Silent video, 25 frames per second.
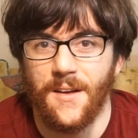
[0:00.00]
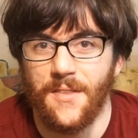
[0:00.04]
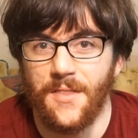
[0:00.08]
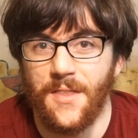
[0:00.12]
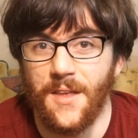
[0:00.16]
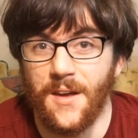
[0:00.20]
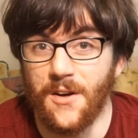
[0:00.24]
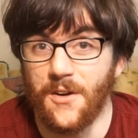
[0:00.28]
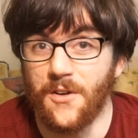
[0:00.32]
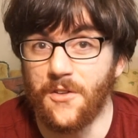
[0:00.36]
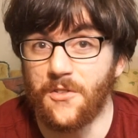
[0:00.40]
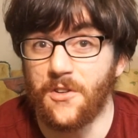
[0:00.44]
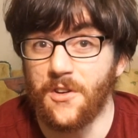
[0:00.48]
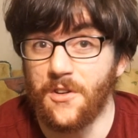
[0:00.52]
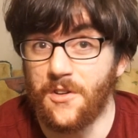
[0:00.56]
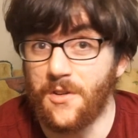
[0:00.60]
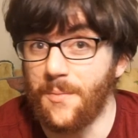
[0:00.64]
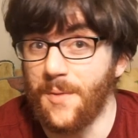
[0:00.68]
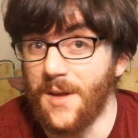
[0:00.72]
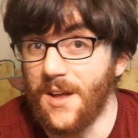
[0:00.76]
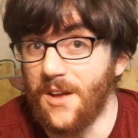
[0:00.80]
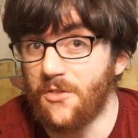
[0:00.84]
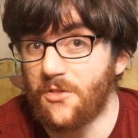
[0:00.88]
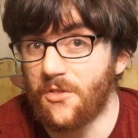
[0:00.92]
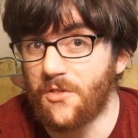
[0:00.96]
It should
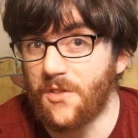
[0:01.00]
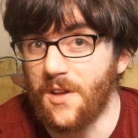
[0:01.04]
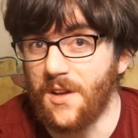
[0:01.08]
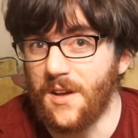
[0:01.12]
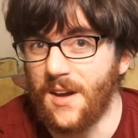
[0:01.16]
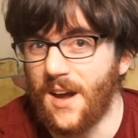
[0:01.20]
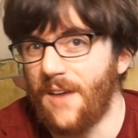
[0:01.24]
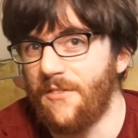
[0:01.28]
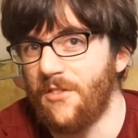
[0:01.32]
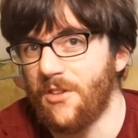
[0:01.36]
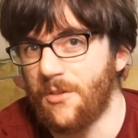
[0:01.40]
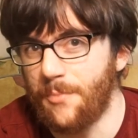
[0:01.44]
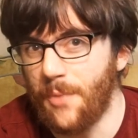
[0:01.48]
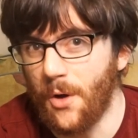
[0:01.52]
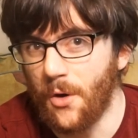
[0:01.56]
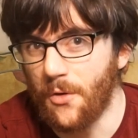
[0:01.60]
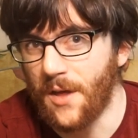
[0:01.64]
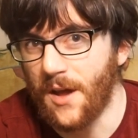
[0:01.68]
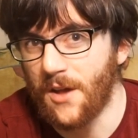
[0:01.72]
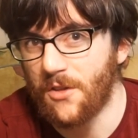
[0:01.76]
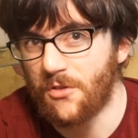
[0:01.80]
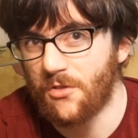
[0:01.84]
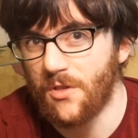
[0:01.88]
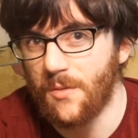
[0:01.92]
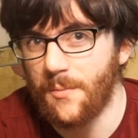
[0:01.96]
be interesting to have us both
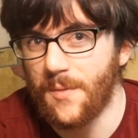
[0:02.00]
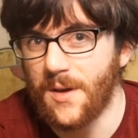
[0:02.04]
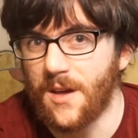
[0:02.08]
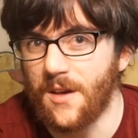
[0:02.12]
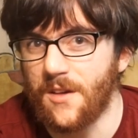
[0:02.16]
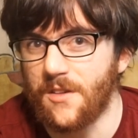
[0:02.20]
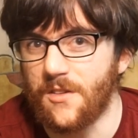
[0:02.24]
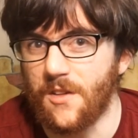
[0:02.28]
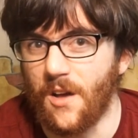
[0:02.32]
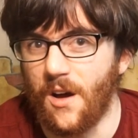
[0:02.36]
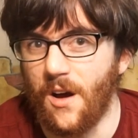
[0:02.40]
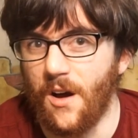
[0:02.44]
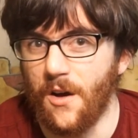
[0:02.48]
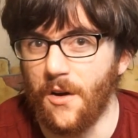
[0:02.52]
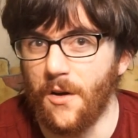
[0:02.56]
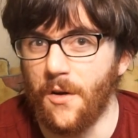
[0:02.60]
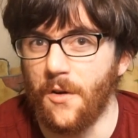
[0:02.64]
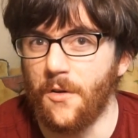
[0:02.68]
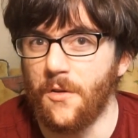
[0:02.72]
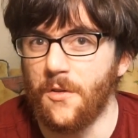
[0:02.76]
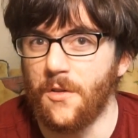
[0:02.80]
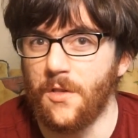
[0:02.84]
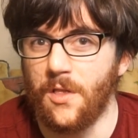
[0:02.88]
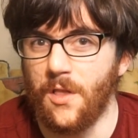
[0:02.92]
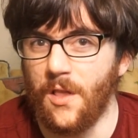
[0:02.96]
answer them, because
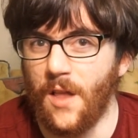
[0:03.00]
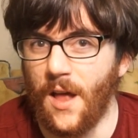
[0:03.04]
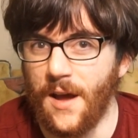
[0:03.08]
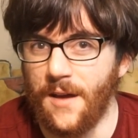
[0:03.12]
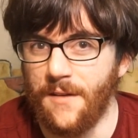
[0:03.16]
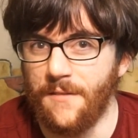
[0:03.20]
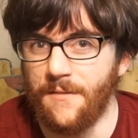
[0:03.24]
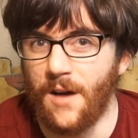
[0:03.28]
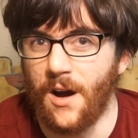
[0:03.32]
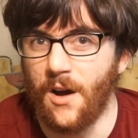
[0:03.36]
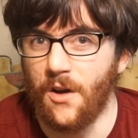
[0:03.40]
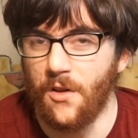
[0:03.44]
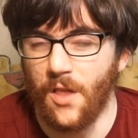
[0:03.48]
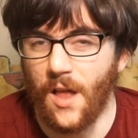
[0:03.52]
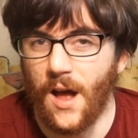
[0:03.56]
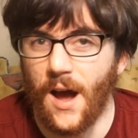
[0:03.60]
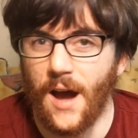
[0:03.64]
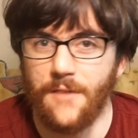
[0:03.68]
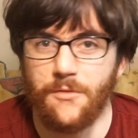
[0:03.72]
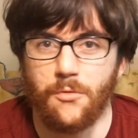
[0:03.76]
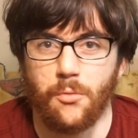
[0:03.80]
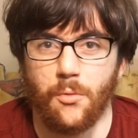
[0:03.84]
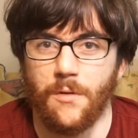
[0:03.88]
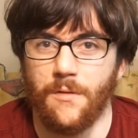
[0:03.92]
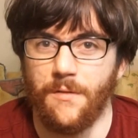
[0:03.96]
our
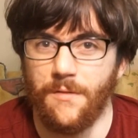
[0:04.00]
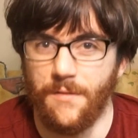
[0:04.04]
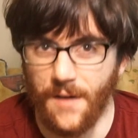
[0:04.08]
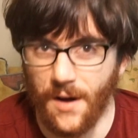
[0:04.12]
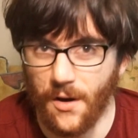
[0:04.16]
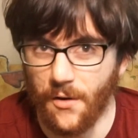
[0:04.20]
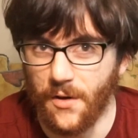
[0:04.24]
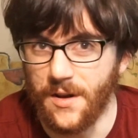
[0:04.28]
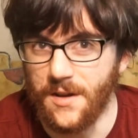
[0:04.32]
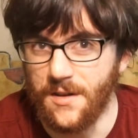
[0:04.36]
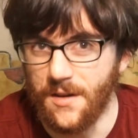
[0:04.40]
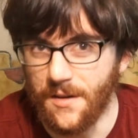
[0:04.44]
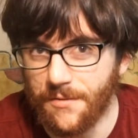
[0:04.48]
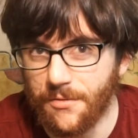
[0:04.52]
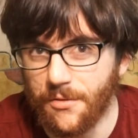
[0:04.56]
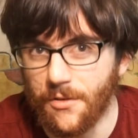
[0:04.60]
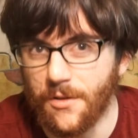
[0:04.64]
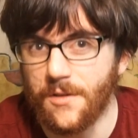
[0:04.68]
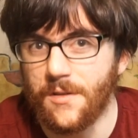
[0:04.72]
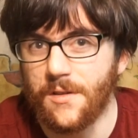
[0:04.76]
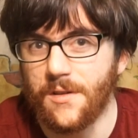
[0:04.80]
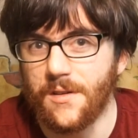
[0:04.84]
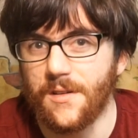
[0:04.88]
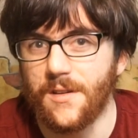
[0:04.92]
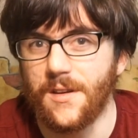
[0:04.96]
lives were very
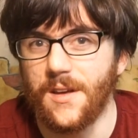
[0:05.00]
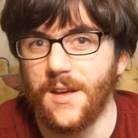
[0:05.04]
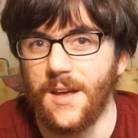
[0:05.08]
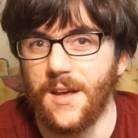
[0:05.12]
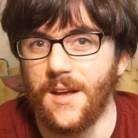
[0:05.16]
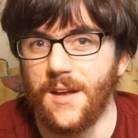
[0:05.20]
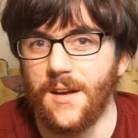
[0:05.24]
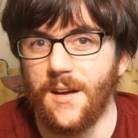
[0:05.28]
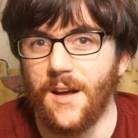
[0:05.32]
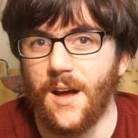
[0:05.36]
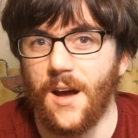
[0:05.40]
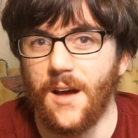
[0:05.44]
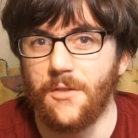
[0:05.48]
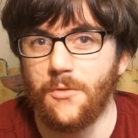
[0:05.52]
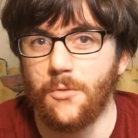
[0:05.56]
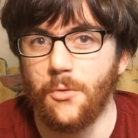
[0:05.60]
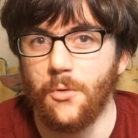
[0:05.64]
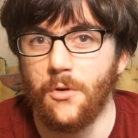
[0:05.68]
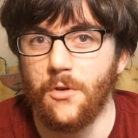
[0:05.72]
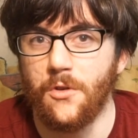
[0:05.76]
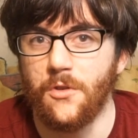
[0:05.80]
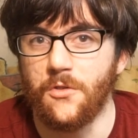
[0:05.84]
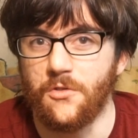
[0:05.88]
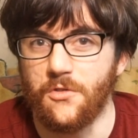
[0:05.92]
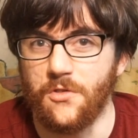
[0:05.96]
different in high
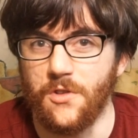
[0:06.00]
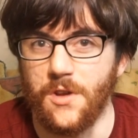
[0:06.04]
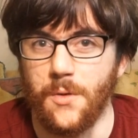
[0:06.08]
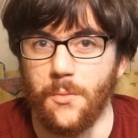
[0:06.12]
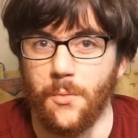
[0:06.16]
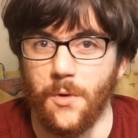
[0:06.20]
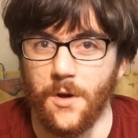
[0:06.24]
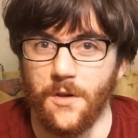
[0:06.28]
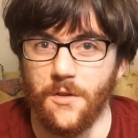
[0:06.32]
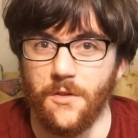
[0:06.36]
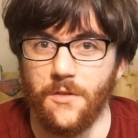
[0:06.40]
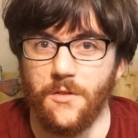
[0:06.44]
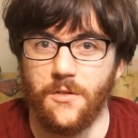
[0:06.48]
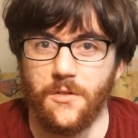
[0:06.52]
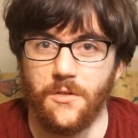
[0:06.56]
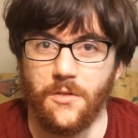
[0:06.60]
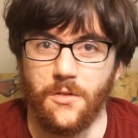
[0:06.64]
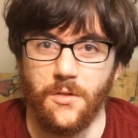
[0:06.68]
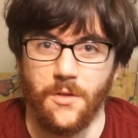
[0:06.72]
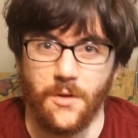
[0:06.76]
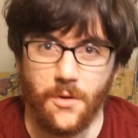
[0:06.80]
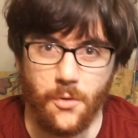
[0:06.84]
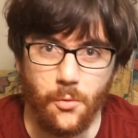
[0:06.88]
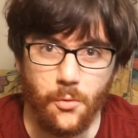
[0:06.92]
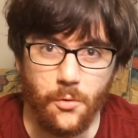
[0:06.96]
school. She was
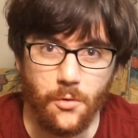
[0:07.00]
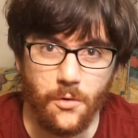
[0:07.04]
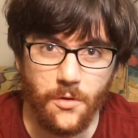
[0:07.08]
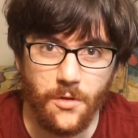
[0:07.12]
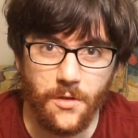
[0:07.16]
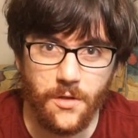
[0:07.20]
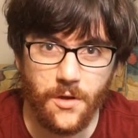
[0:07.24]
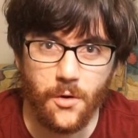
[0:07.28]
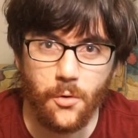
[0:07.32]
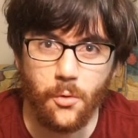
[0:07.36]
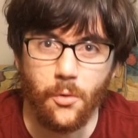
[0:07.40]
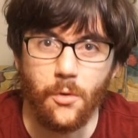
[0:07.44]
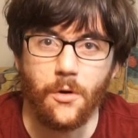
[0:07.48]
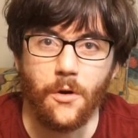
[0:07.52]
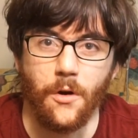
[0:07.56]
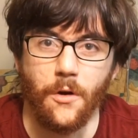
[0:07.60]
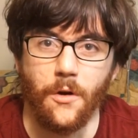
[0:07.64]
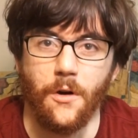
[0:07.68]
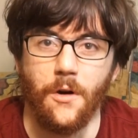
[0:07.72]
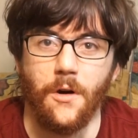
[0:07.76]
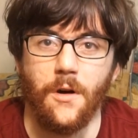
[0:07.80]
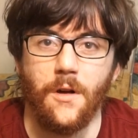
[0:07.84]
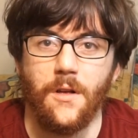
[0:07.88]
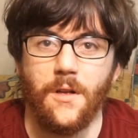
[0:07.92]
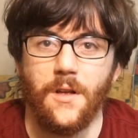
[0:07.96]
the cool
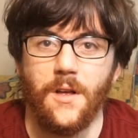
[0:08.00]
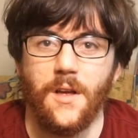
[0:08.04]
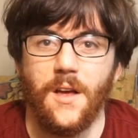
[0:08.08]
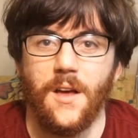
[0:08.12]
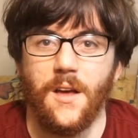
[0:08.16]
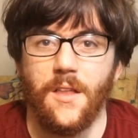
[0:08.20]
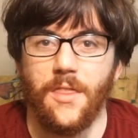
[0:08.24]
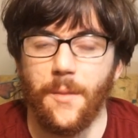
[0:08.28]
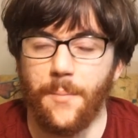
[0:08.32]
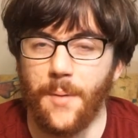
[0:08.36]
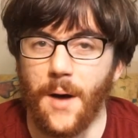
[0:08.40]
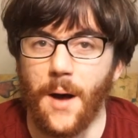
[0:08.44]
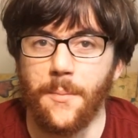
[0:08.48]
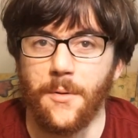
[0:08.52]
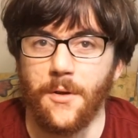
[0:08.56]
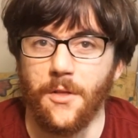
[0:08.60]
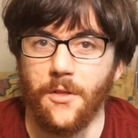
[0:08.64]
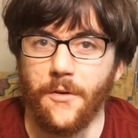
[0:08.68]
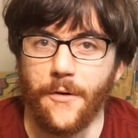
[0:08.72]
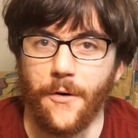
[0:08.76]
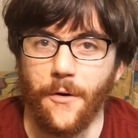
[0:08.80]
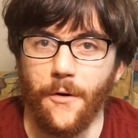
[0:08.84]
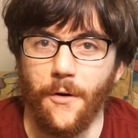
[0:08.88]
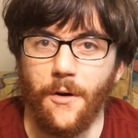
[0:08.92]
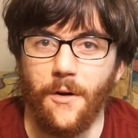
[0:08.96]
girl, the
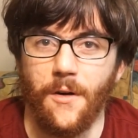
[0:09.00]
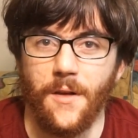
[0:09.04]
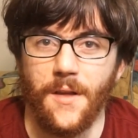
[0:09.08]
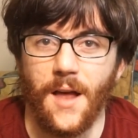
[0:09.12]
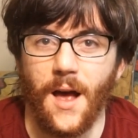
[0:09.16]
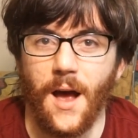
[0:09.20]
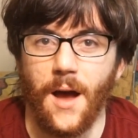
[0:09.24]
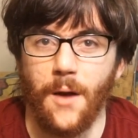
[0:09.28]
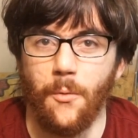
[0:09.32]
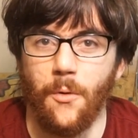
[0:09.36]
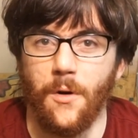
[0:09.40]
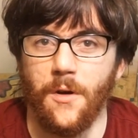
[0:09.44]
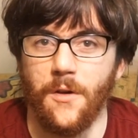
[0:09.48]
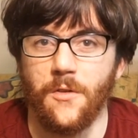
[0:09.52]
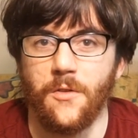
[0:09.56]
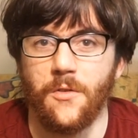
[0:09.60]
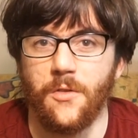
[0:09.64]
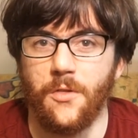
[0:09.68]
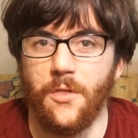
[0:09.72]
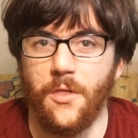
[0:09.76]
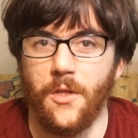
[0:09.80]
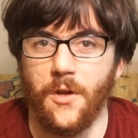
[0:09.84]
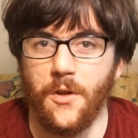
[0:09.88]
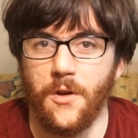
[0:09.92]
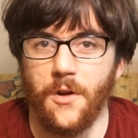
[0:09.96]
popular girl, and I
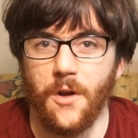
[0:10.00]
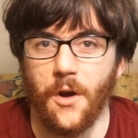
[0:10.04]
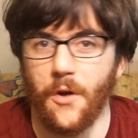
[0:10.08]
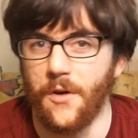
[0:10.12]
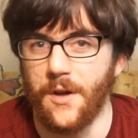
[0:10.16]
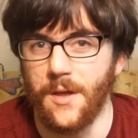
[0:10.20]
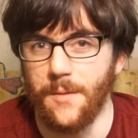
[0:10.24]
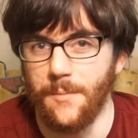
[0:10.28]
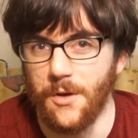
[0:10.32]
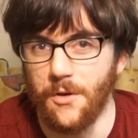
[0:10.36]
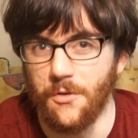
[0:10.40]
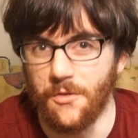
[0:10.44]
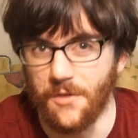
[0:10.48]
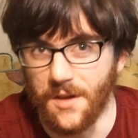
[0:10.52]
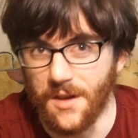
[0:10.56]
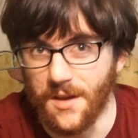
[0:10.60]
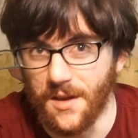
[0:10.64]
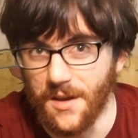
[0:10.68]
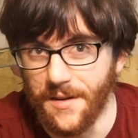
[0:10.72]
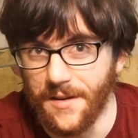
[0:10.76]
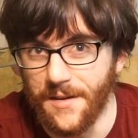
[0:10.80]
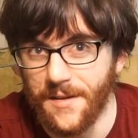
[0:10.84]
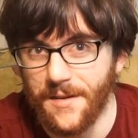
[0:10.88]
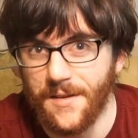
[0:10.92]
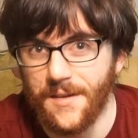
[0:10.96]
was the nerdy music
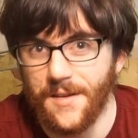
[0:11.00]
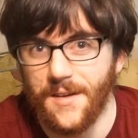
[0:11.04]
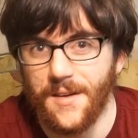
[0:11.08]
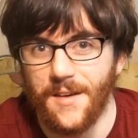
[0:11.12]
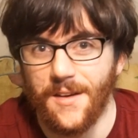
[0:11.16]
kid.